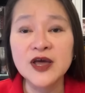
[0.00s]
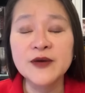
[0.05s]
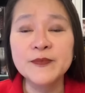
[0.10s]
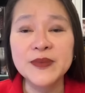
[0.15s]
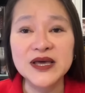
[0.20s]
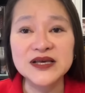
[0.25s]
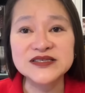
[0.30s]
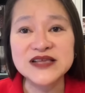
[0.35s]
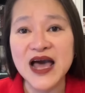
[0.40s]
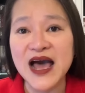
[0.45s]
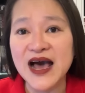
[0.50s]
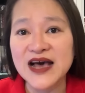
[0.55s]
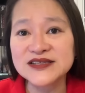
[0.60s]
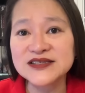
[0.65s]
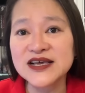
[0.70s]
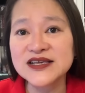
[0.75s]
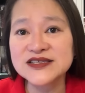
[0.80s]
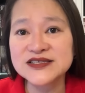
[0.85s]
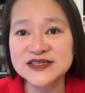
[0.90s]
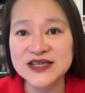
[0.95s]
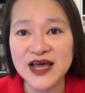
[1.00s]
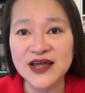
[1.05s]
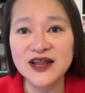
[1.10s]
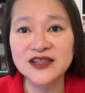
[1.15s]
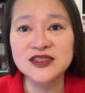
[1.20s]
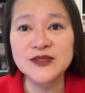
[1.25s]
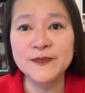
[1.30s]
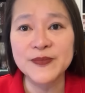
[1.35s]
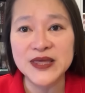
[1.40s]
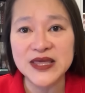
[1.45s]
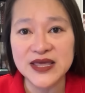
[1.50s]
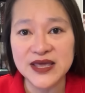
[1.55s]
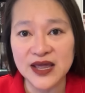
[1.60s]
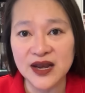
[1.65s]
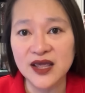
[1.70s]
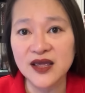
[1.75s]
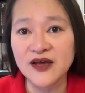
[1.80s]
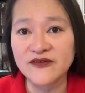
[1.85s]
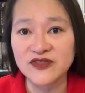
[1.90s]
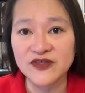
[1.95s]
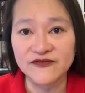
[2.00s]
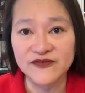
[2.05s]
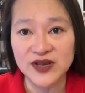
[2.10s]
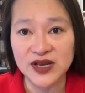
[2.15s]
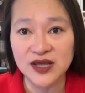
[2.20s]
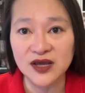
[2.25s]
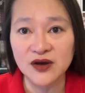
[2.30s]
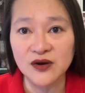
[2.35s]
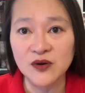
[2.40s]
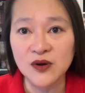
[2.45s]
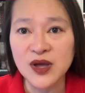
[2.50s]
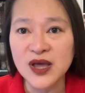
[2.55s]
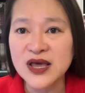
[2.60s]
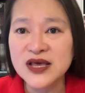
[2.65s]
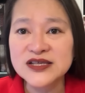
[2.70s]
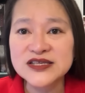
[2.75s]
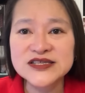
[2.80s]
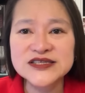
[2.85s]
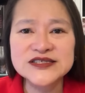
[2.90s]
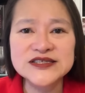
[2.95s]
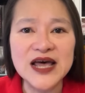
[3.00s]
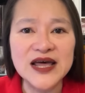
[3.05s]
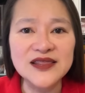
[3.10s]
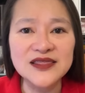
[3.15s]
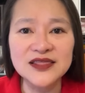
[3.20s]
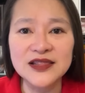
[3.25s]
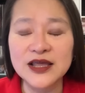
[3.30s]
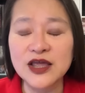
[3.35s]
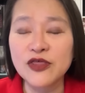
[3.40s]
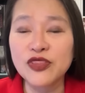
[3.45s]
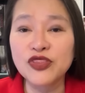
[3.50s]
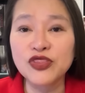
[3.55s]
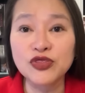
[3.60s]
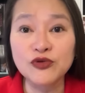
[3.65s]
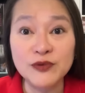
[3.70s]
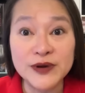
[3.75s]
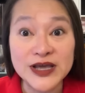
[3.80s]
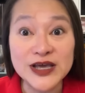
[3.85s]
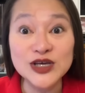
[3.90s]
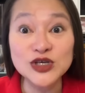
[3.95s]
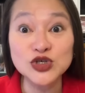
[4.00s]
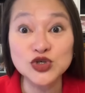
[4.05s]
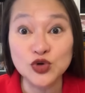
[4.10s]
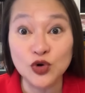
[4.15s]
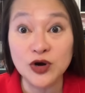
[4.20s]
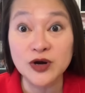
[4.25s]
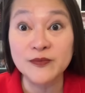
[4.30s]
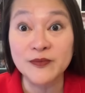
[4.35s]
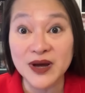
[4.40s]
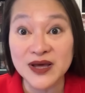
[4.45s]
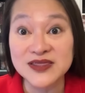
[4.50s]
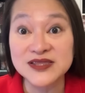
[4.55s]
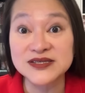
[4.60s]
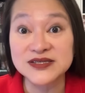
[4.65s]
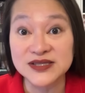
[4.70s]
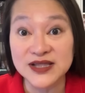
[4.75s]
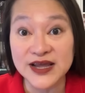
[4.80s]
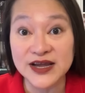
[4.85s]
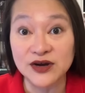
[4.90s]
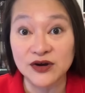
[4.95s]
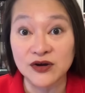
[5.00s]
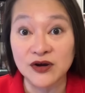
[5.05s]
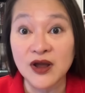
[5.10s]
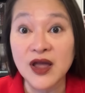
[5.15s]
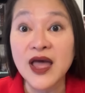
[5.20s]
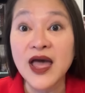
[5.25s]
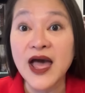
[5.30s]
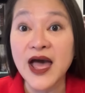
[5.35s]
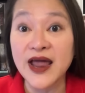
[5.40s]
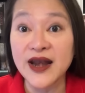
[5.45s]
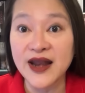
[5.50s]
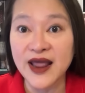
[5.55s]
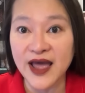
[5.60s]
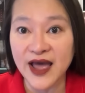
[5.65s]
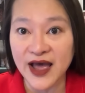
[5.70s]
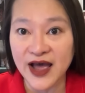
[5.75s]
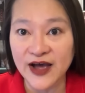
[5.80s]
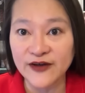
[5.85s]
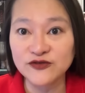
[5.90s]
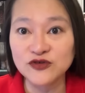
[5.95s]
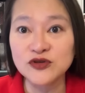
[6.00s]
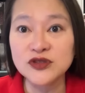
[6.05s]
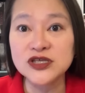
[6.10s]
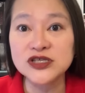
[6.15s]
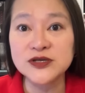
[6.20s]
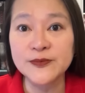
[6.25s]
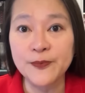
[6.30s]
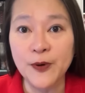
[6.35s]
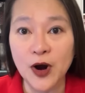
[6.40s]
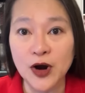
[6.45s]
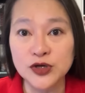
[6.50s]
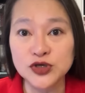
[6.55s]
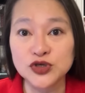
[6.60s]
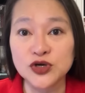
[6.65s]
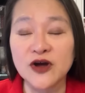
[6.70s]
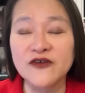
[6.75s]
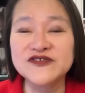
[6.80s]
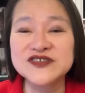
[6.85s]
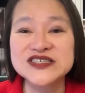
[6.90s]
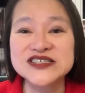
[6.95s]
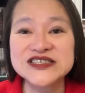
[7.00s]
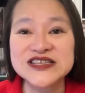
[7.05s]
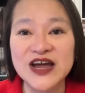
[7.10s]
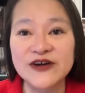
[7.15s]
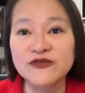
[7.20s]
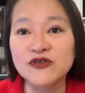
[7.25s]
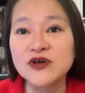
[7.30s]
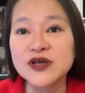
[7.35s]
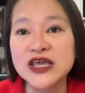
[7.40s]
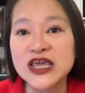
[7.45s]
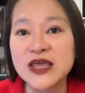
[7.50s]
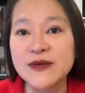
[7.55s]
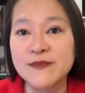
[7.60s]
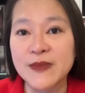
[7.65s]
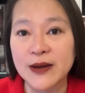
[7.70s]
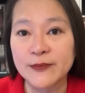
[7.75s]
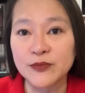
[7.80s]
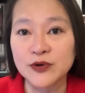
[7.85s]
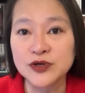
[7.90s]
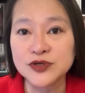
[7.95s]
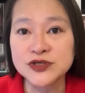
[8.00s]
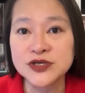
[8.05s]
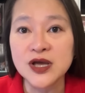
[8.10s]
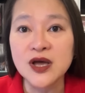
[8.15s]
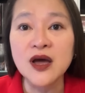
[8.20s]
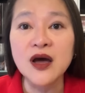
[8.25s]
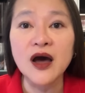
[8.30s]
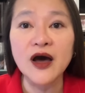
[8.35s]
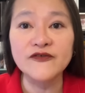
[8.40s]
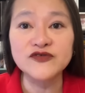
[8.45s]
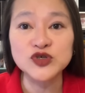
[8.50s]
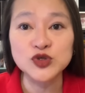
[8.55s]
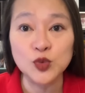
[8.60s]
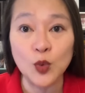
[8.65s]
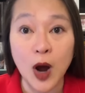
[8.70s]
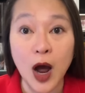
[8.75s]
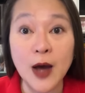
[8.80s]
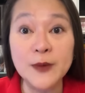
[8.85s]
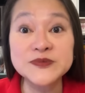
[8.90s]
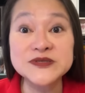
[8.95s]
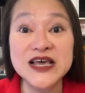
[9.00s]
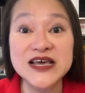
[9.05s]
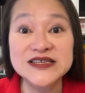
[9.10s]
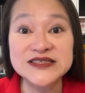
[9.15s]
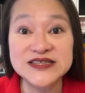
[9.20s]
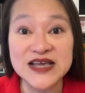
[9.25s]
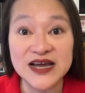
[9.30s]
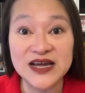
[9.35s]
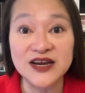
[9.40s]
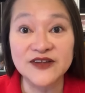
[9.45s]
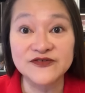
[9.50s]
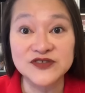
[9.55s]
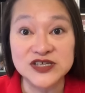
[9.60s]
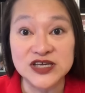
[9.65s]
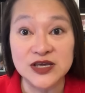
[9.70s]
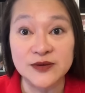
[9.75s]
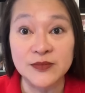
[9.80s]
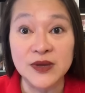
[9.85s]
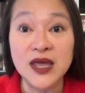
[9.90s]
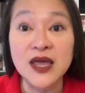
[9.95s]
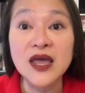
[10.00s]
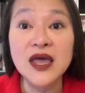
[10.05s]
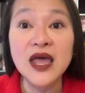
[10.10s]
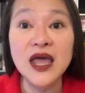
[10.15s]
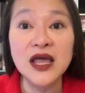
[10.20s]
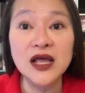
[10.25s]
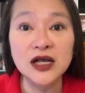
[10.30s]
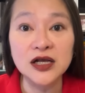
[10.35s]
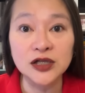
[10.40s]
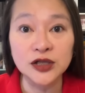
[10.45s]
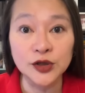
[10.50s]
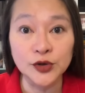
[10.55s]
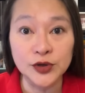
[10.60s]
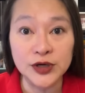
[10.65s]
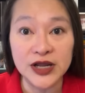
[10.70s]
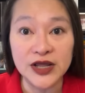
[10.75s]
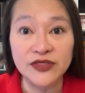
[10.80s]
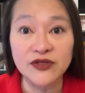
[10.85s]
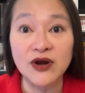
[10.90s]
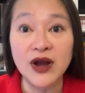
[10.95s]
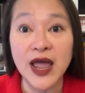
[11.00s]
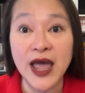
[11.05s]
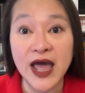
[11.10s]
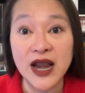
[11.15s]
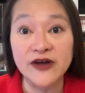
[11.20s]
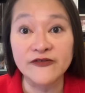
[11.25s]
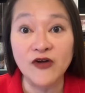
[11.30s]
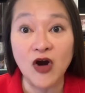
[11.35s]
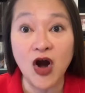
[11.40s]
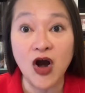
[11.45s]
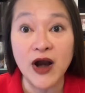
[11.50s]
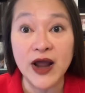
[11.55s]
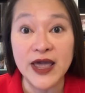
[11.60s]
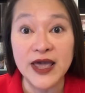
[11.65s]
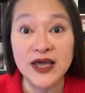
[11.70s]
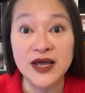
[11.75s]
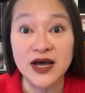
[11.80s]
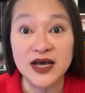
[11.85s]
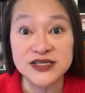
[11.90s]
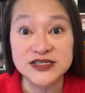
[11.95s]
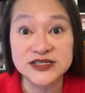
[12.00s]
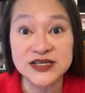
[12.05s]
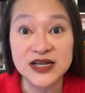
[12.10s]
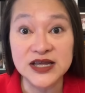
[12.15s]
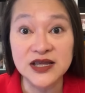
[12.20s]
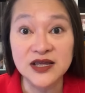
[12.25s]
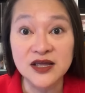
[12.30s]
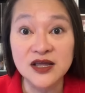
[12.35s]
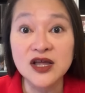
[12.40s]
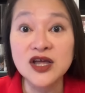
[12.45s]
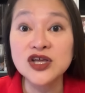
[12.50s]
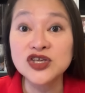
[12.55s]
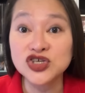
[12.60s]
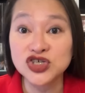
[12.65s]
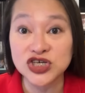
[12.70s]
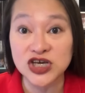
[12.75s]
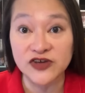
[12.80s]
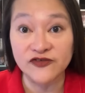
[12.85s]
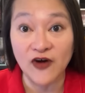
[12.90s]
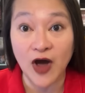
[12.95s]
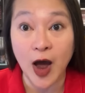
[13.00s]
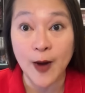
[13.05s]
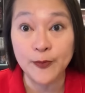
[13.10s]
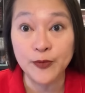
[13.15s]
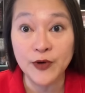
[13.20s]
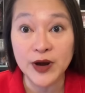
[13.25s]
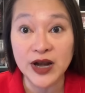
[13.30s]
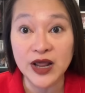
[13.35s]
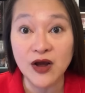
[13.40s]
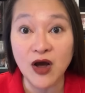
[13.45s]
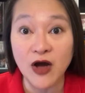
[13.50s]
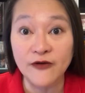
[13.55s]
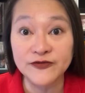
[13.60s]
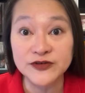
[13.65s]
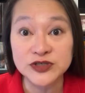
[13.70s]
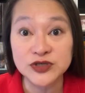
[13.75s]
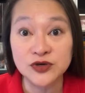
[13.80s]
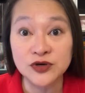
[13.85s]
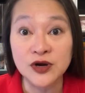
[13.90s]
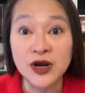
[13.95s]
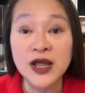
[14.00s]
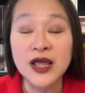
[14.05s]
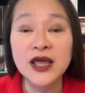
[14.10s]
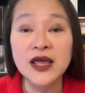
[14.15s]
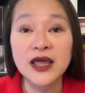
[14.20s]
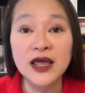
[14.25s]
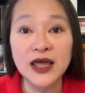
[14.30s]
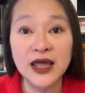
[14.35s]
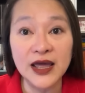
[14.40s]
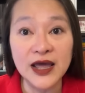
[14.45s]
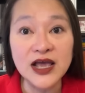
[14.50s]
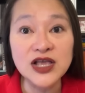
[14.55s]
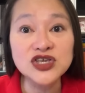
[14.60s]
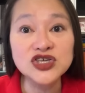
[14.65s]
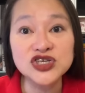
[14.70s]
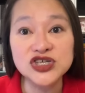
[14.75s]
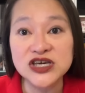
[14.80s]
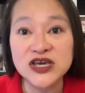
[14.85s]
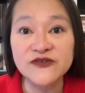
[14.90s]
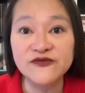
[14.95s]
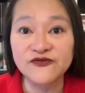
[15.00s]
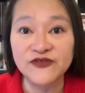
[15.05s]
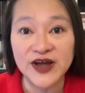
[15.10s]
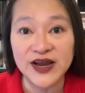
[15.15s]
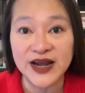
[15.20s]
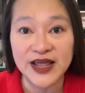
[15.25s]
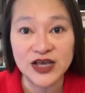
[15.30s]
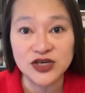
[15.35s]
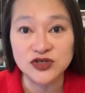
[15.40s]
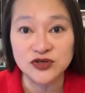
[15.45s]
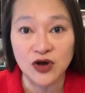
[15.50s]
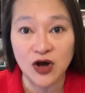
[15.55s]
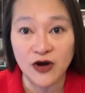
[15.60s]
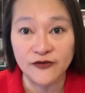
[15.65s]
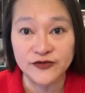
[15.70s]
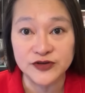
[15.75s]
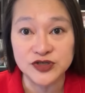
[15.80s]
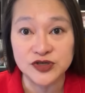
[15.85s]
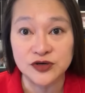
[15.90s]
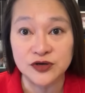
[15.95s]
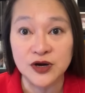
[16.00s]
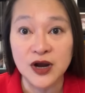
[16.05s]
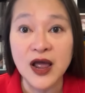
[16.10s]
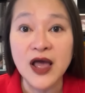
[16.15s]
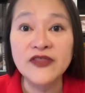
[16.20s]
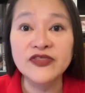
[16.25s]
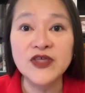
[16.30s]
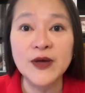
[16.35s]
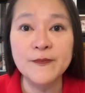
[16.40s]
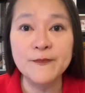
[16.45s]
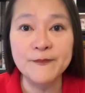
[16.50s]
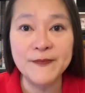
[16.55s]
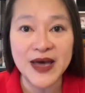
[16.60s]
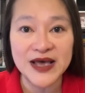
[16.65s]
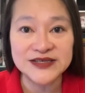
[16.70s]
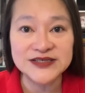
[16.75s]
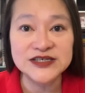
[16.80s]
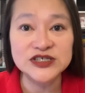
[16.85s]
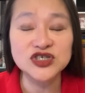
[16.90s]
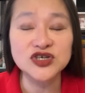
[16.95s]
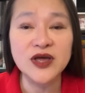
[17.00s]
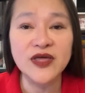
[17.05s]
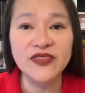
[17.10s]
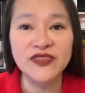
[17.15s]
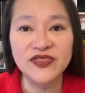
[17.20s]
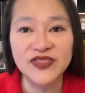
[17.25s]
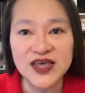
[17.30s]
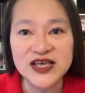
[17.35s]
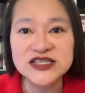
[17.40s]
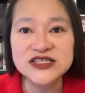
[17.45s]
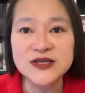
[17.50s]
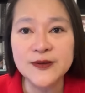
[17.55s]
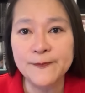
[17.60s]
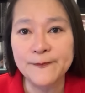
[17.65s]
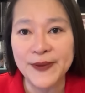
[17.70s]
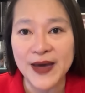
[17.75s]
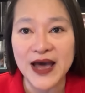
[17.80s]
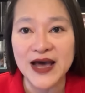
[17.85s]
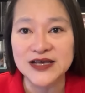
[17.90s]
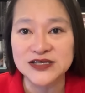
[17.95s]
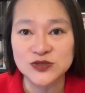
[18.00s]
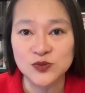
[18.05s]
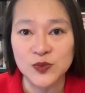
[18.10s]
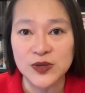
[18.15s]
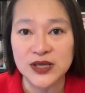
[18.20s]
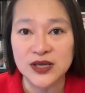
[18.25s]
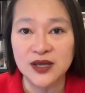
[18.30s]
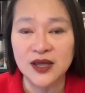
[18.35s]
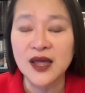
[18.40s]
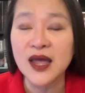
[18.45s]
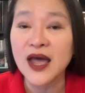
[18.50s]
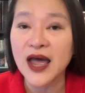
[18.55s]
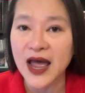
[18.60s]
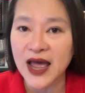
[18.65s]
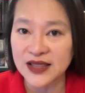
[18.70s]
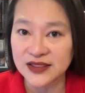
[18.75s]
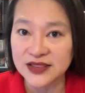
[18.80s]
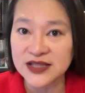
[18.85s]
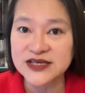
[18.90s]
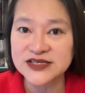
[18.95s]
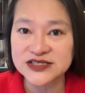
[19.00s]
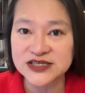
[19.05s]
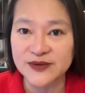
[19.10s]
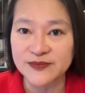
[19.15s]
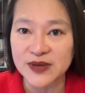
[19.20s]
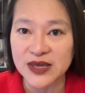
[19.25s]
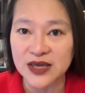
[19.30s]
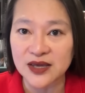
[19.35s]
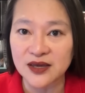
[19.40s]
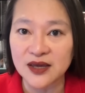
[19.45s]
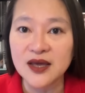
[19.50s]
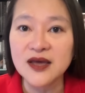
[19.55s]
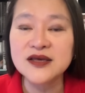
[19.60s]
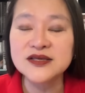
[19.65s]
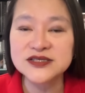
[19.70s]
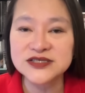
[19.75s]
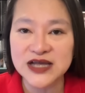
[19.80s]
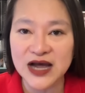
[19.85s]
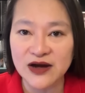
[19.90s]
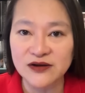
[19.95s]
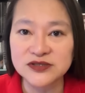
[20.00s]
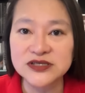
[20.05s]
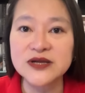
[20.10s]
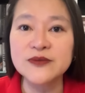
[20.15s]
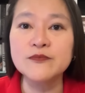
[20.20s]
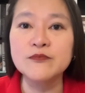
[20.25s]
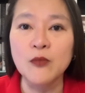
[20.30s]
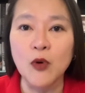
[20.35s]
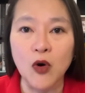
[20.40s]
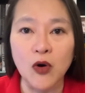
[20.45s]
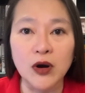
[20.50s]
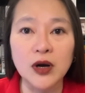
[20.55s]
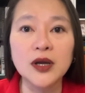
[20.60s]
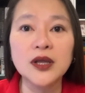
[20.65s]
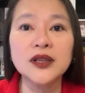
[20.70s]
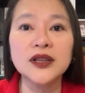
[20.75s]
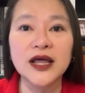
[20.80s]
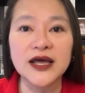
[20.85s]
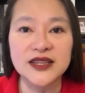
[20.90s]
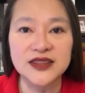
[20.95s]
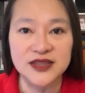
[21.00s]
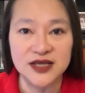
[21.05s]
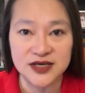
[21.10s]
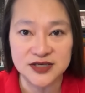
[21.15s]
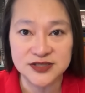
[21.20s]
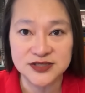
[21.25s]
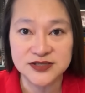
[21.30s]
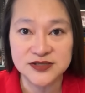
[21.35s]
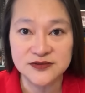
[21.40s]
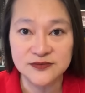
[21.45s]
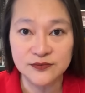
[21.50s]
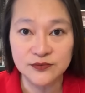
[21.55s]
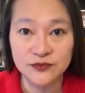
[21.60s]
because as I said at the beginning of the video, suddenly three short months later, and after the departure of several key members of Schwab's executive team, including their head of R I A custody, chief operating officer, and chief financial officer, the message this past week, at least to me, sounded more like this.